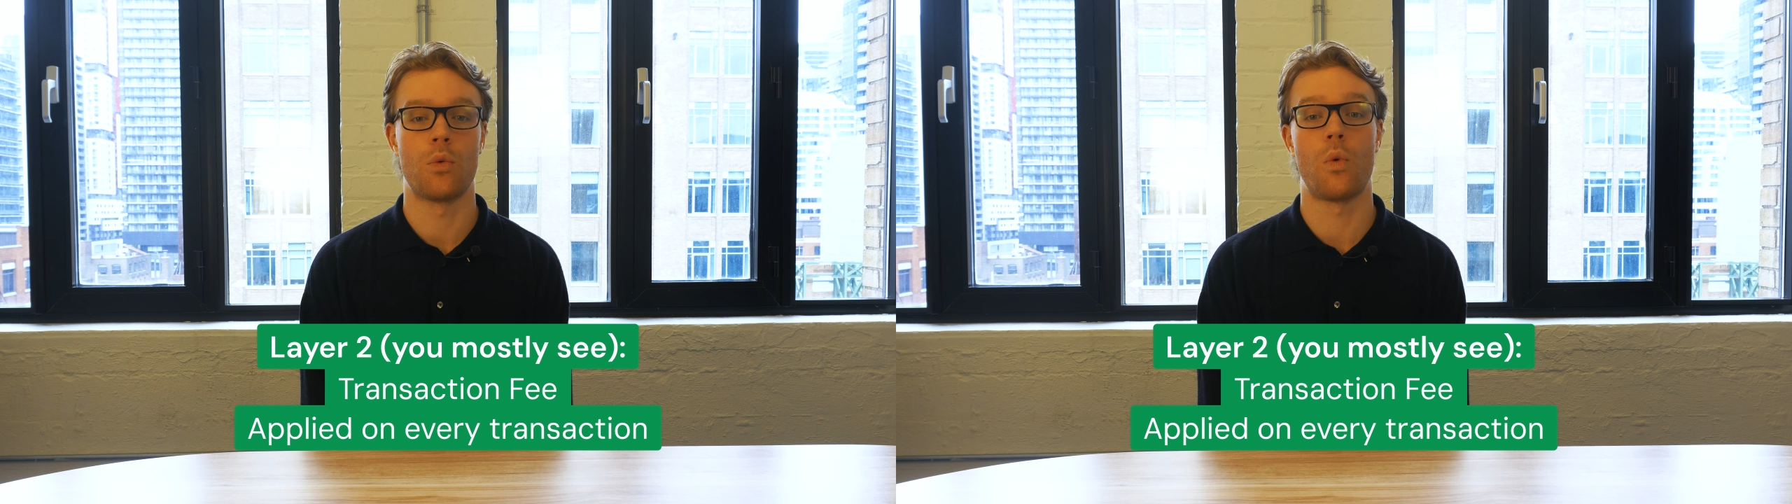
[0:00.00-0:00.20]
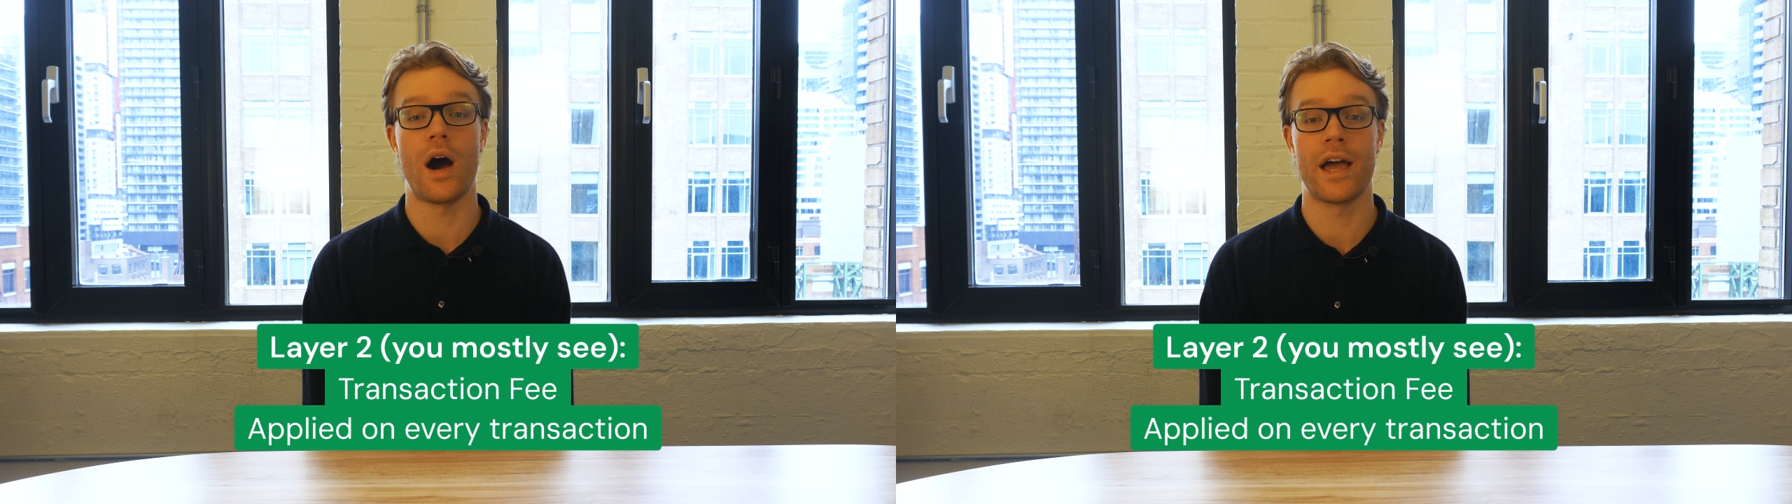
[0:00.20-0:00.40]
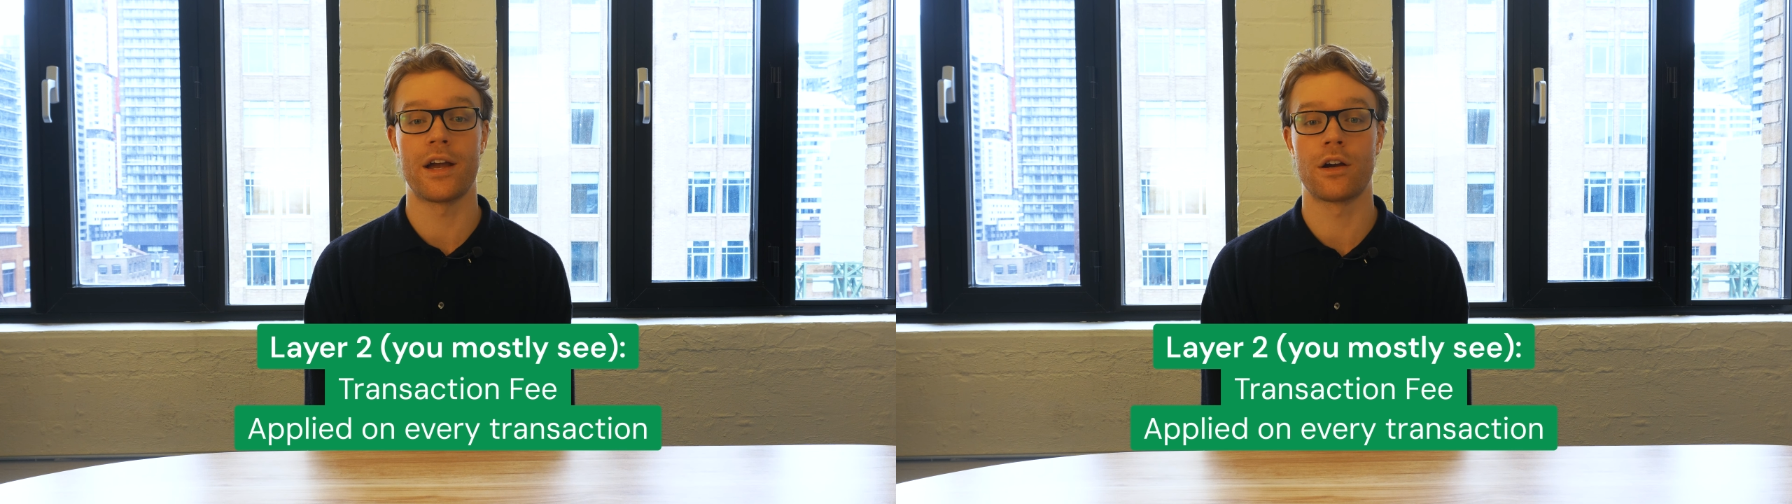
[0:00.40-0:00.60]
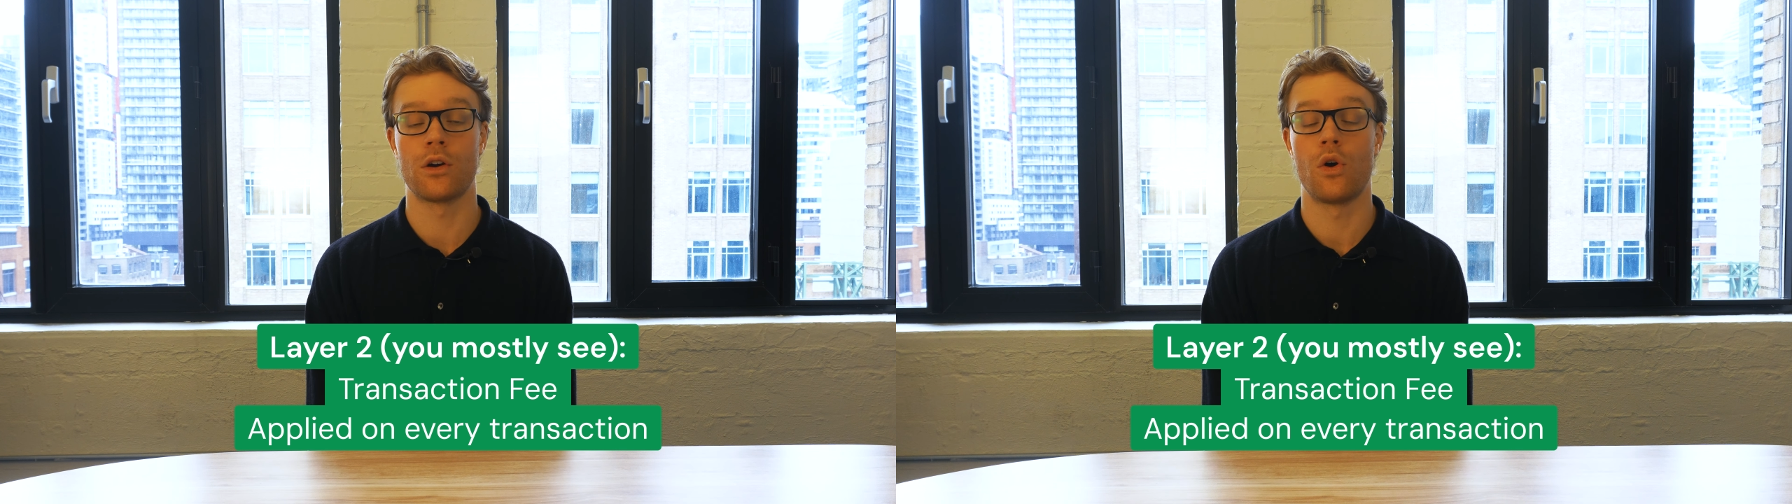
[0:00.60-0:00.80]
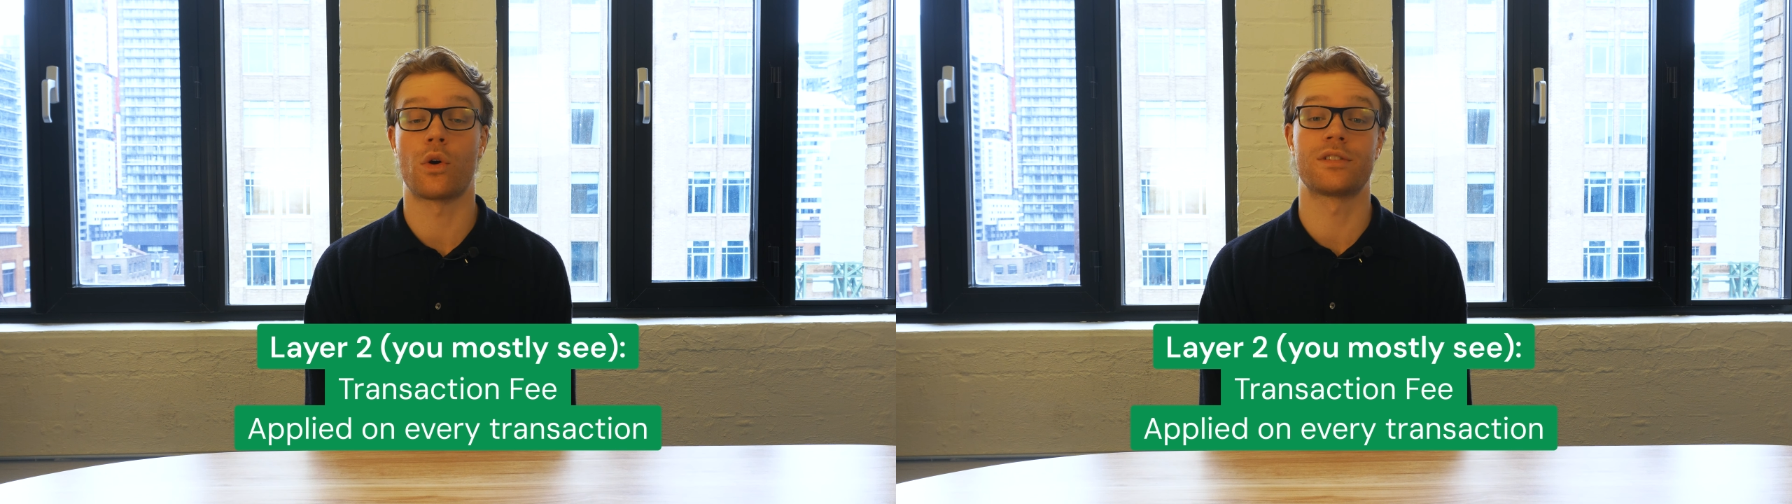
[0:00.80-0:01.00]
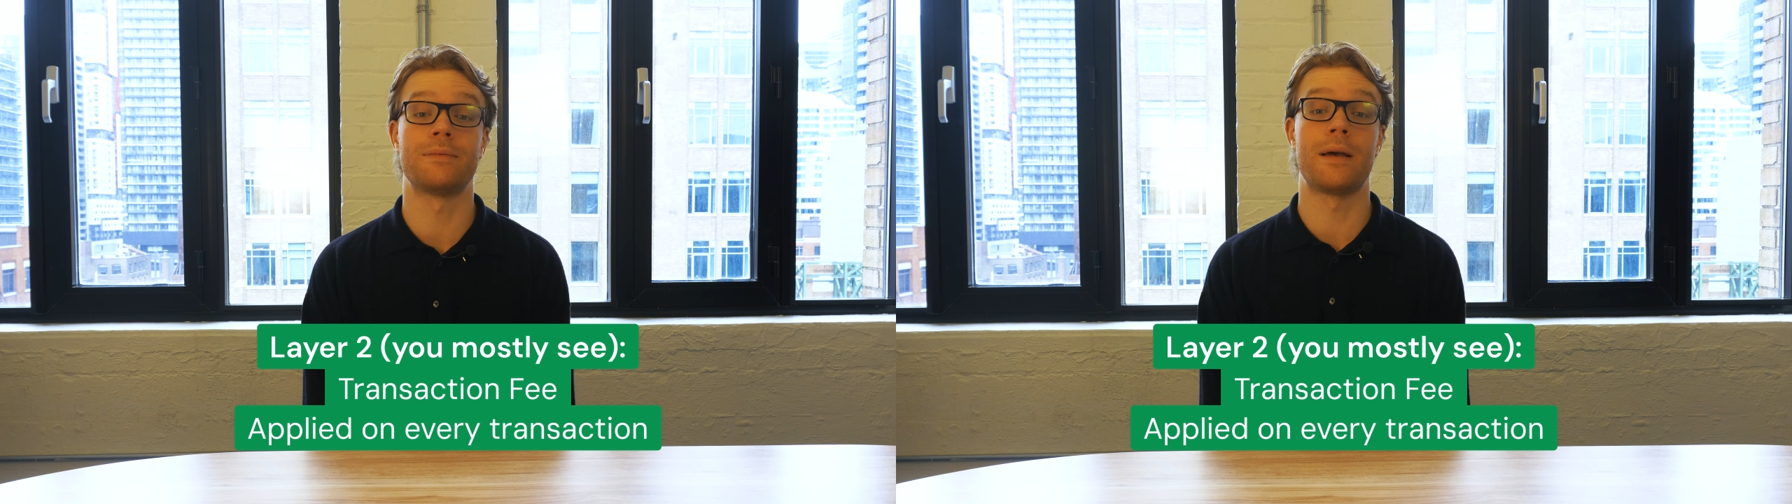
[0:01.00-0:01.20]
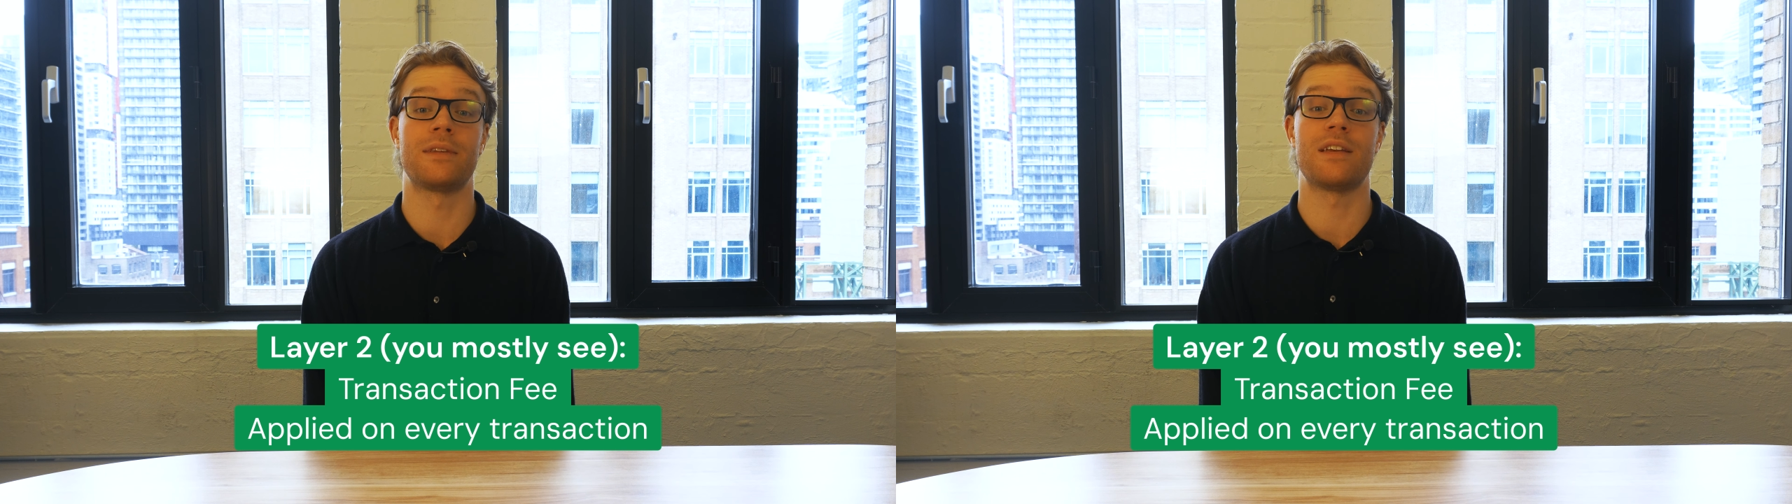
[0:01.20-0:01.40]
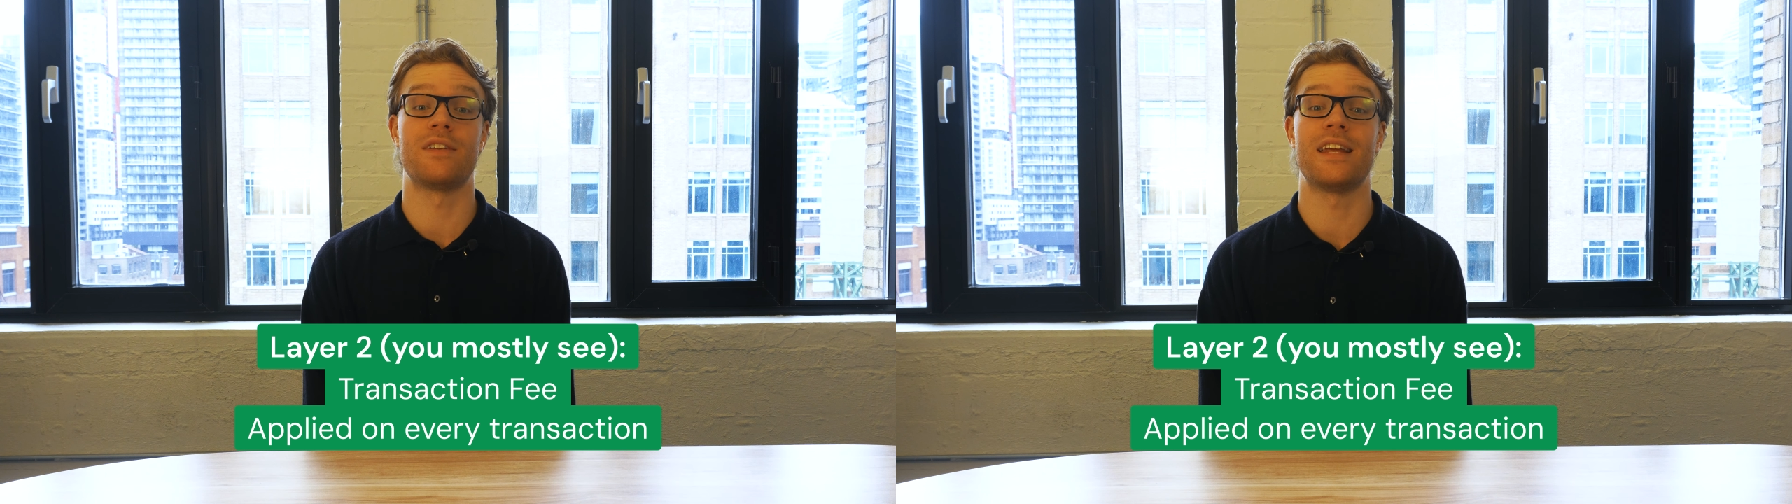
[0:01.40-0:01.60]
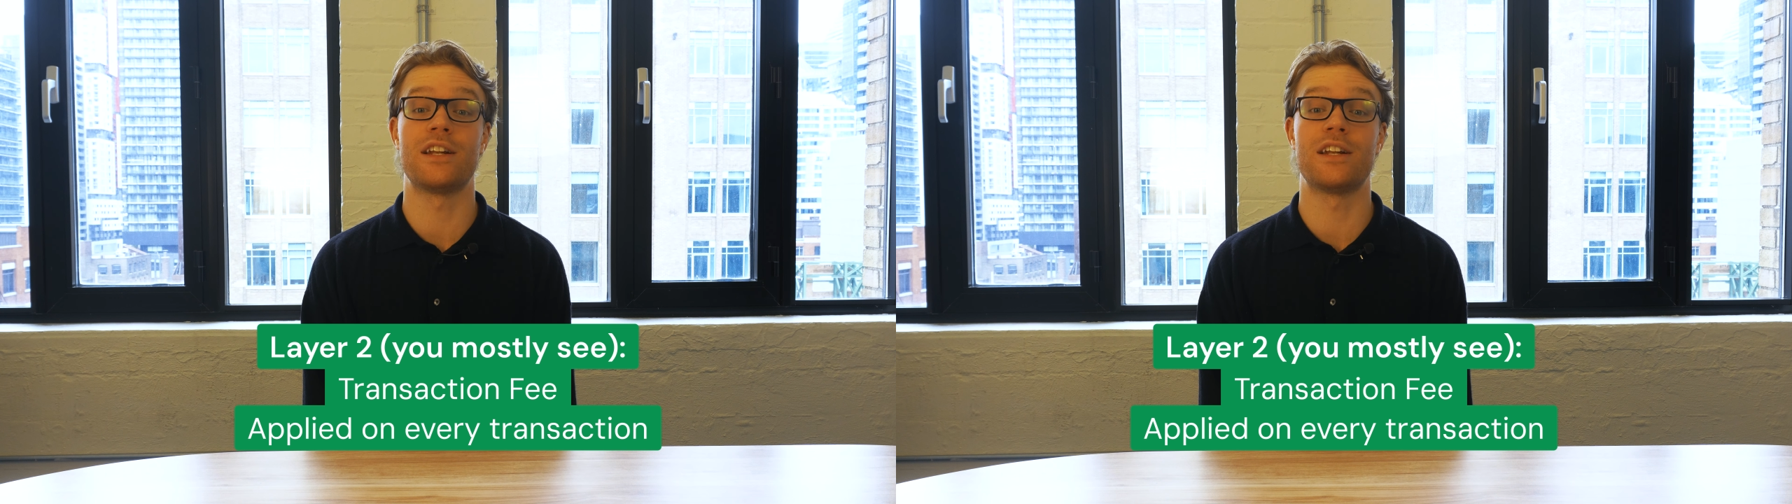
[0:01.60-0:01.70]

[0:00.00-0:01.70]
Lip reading: wire, or sometimes even